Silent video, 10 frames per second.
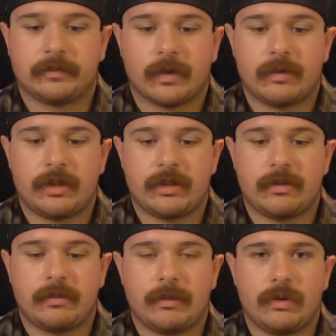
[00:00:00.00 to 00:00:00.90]
Which
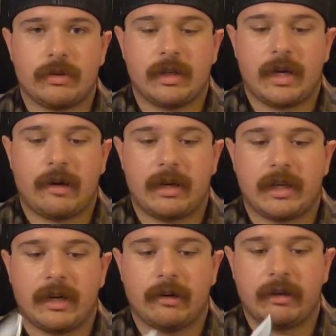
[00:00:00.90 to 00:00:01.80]
is usually how I
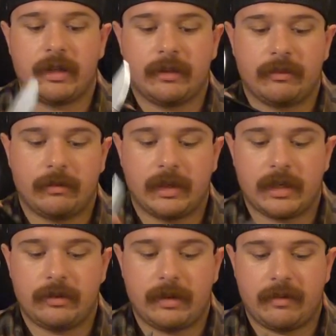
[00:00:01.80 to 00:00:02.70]
carry it when I
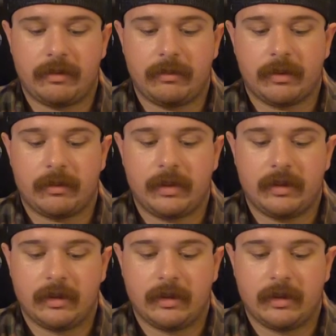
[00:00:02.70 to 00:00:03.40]
do have it with me,